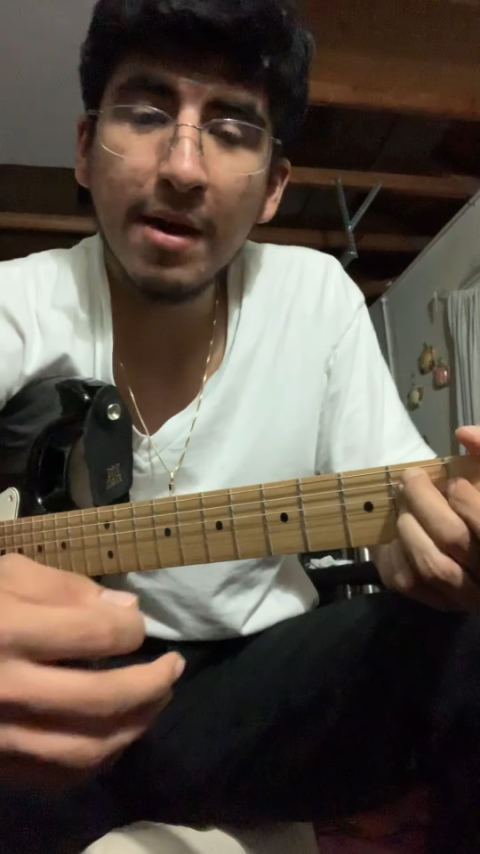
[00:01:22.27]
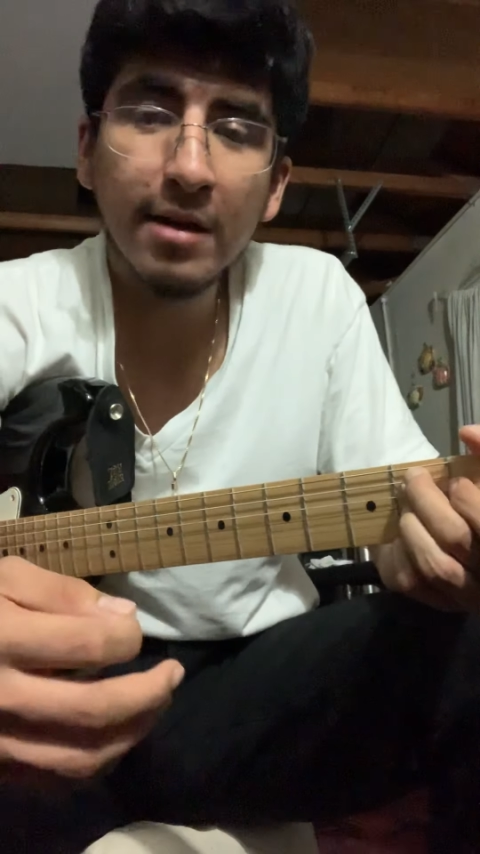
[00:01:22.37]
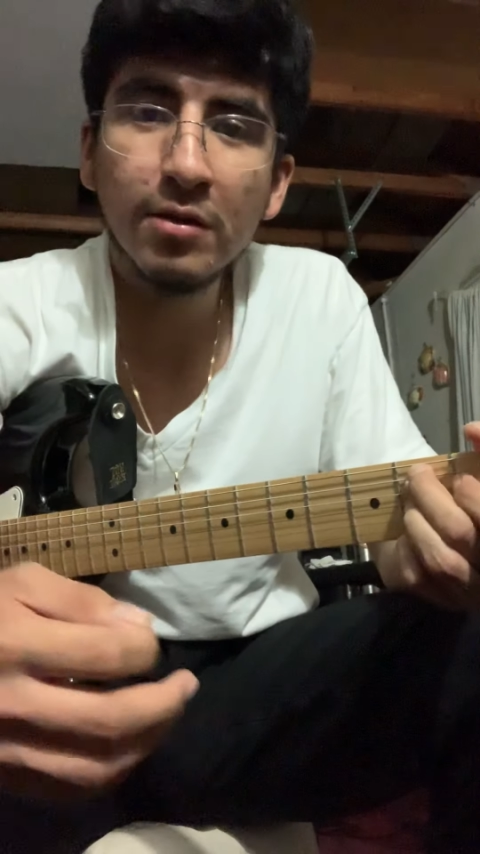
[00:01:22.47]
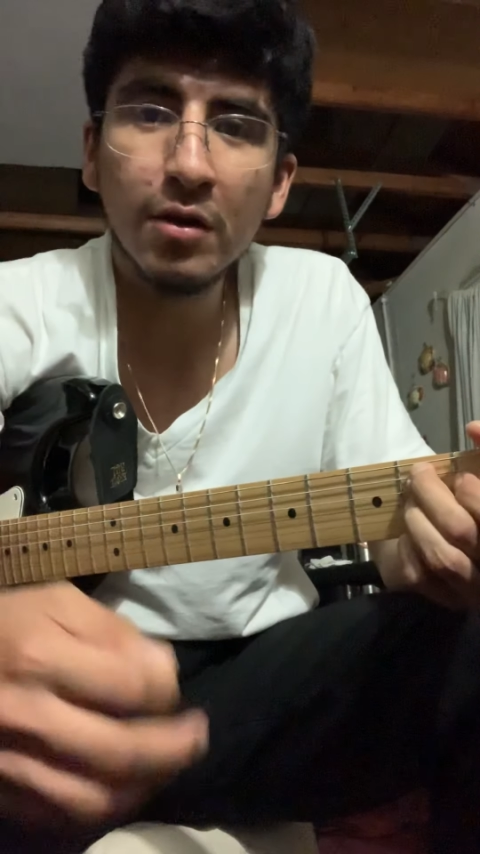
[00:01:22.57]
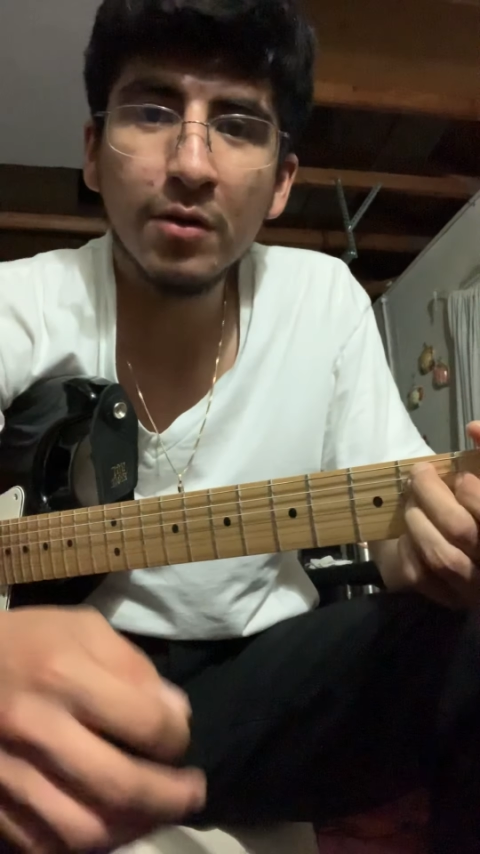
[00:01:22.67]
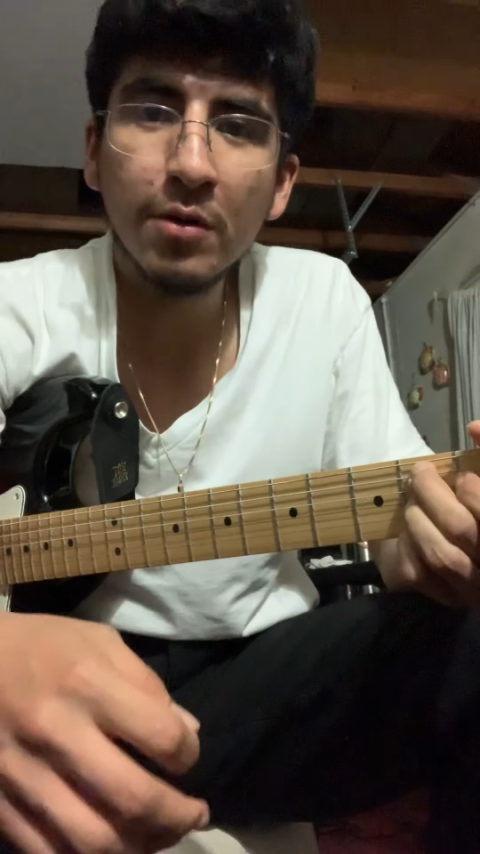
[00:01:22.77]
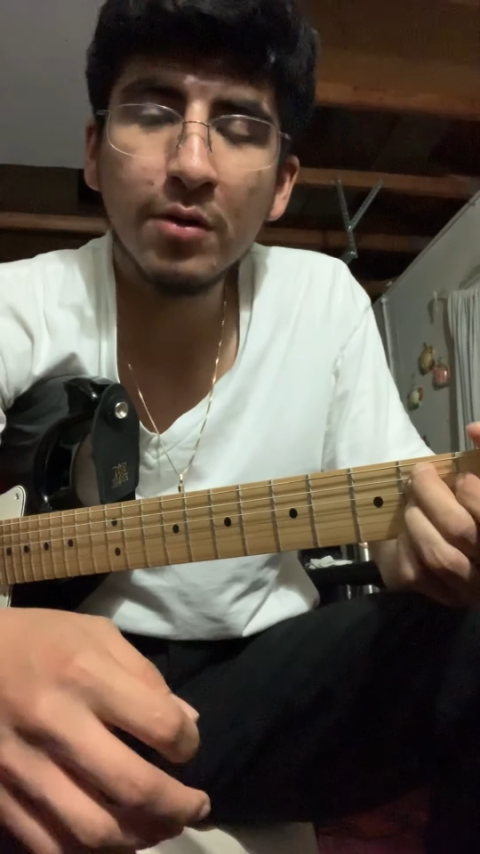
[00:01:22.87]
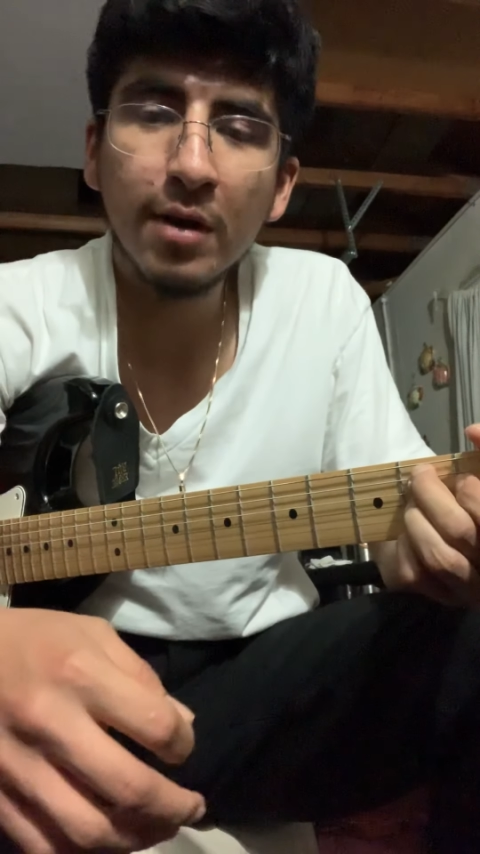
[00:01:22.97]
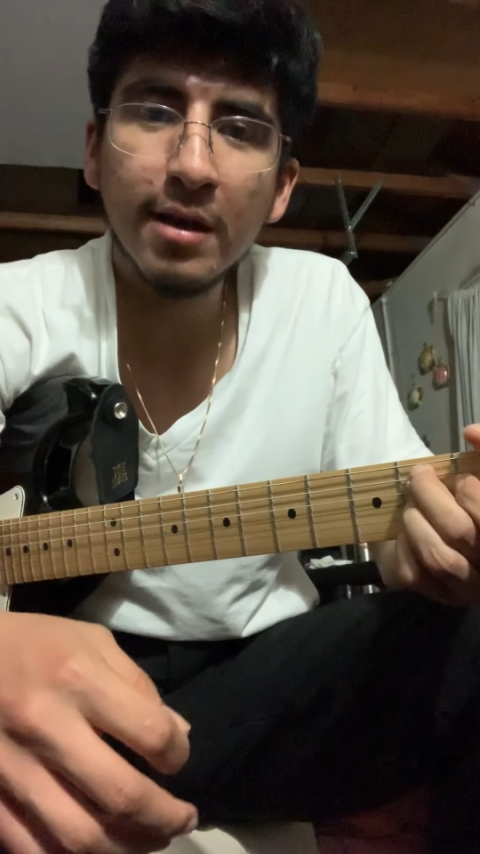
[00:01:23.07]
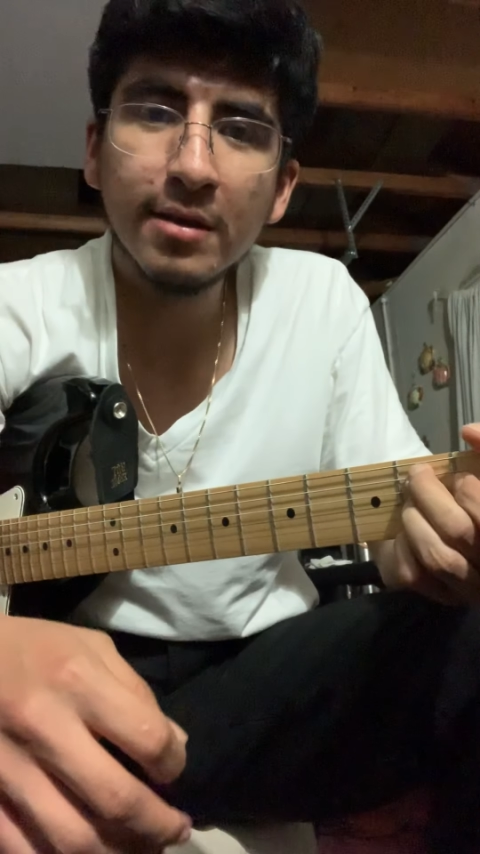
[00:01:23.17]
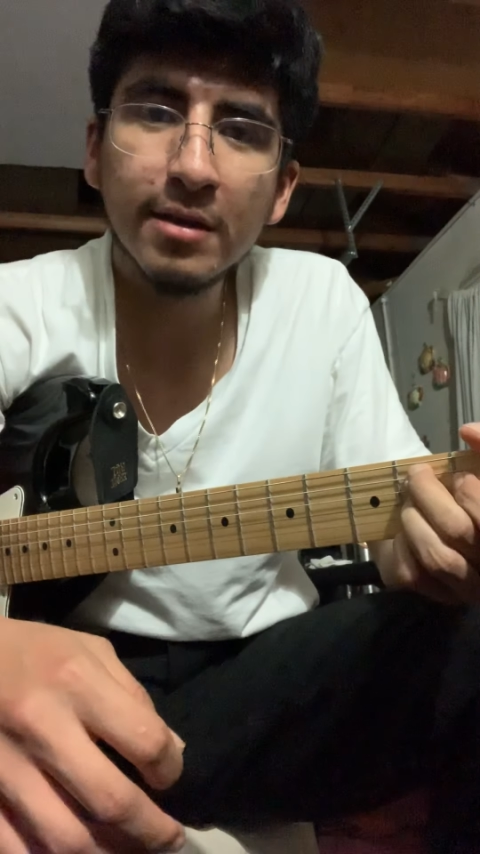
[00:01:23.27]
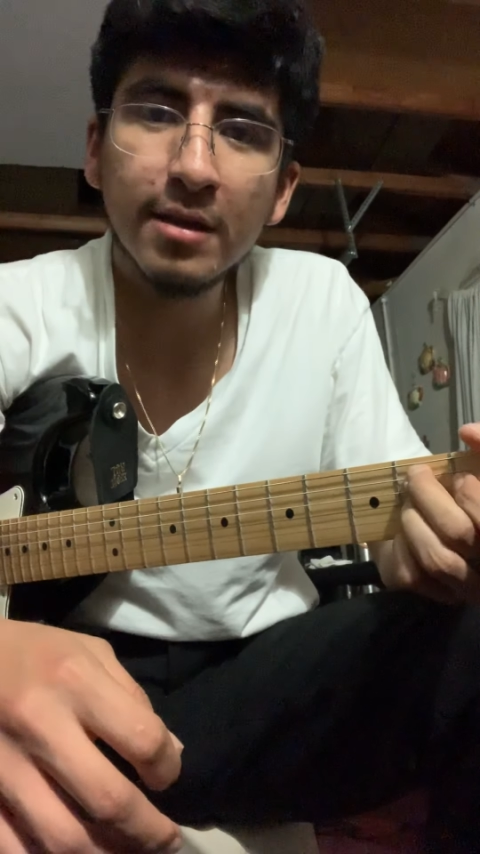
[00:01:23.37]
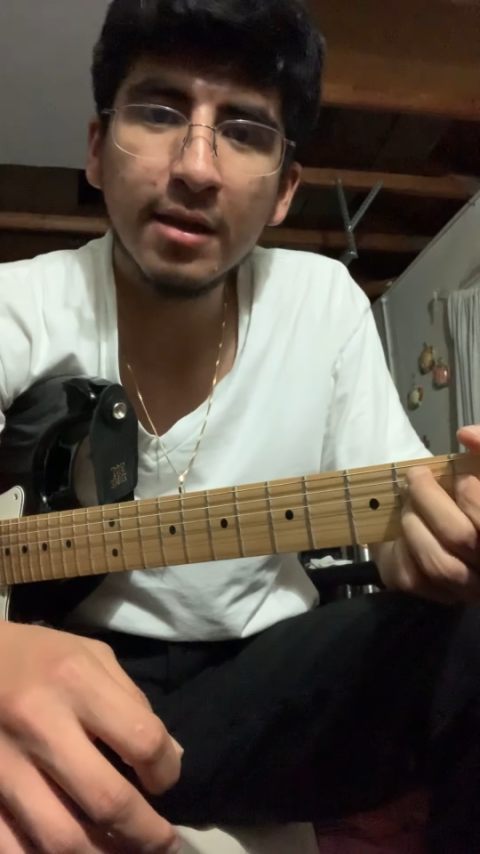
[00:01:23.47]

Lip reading: I can show you guys